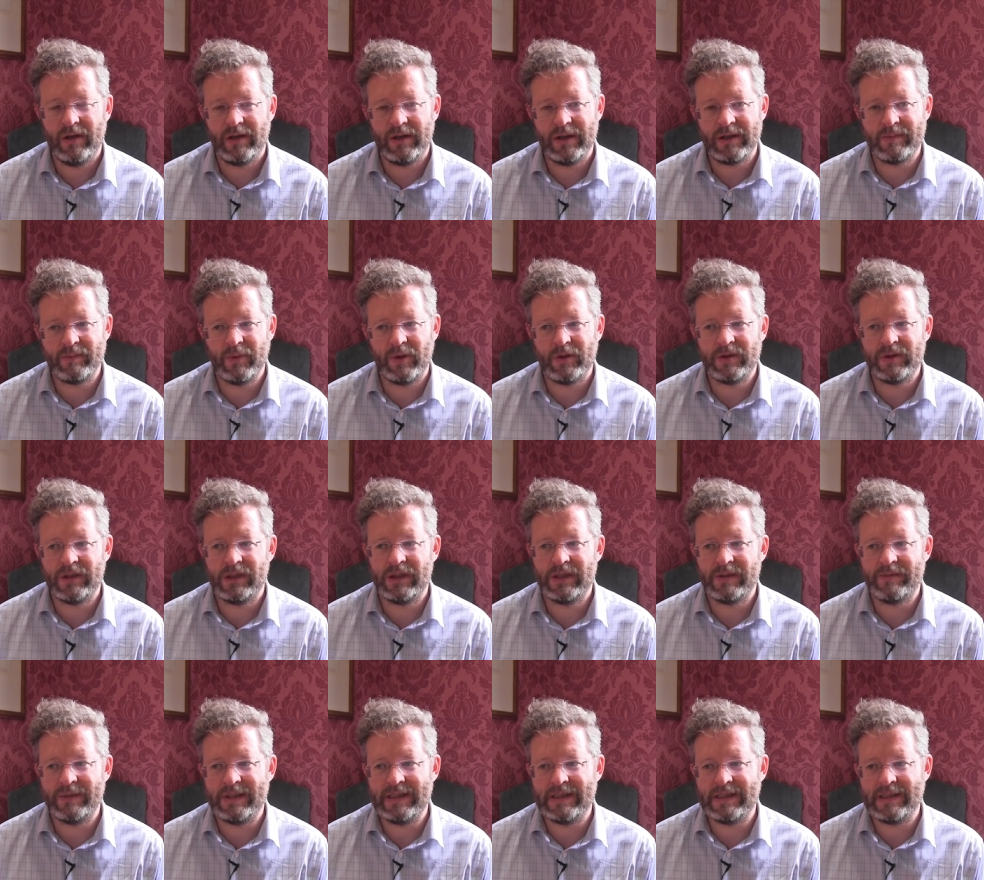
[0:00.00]
this module
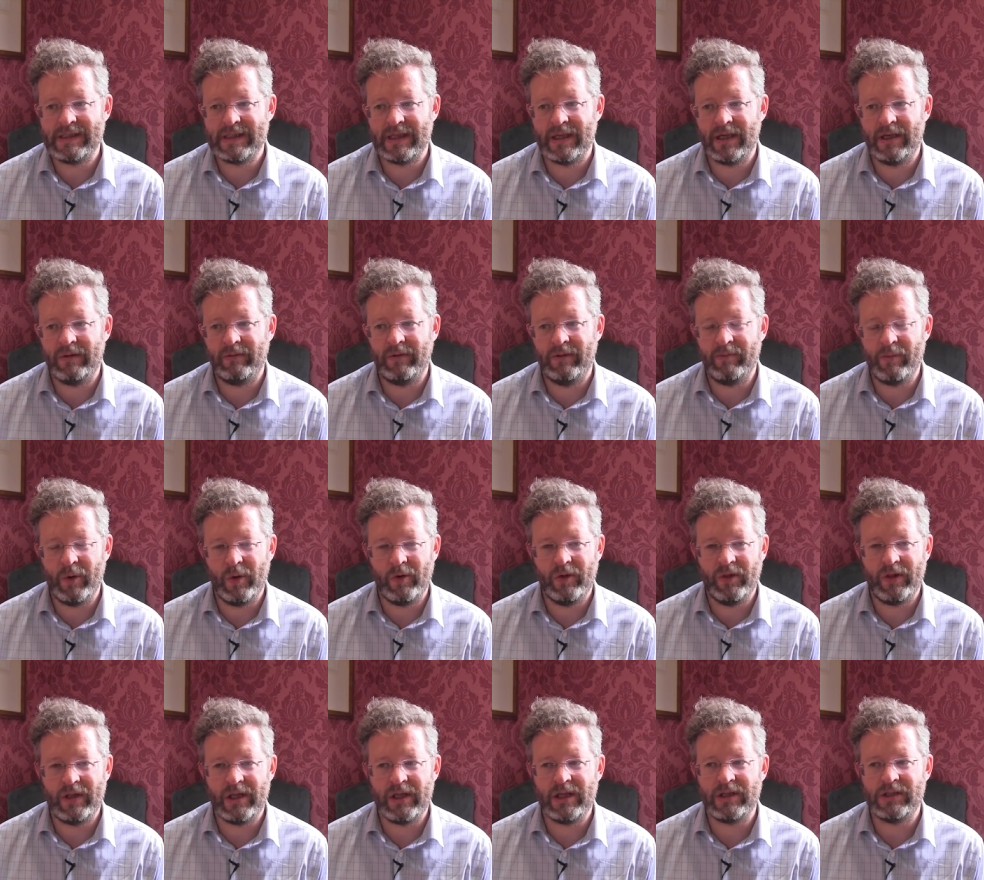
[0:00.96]
has been designed with
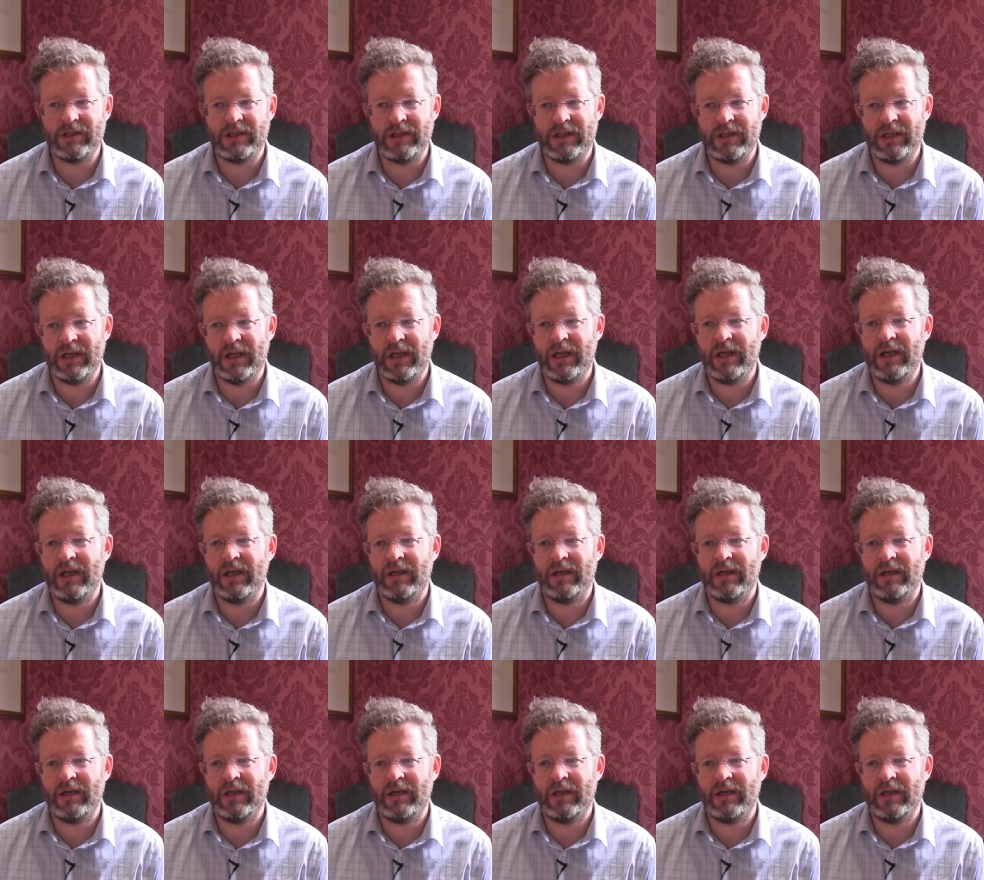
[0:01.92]
both the HEA